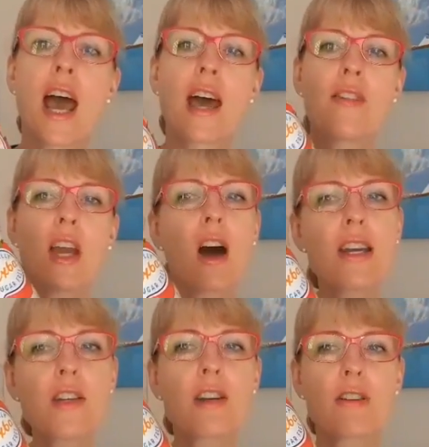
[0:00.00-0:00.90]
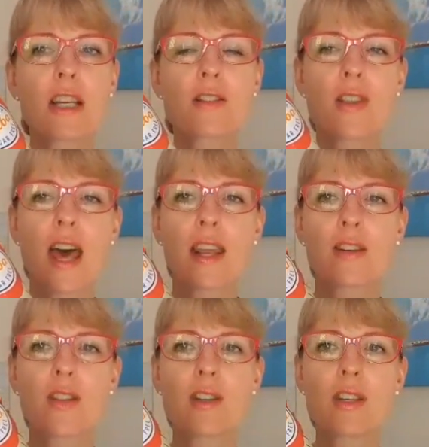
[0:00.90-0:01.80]
And the idea is that
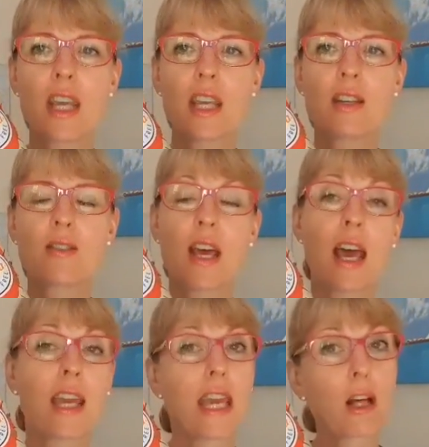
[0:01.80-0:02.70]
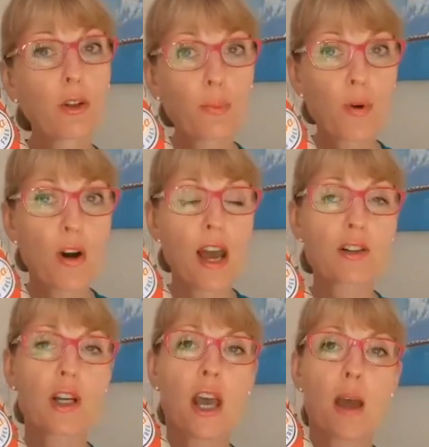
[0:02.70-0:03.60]
this is a health product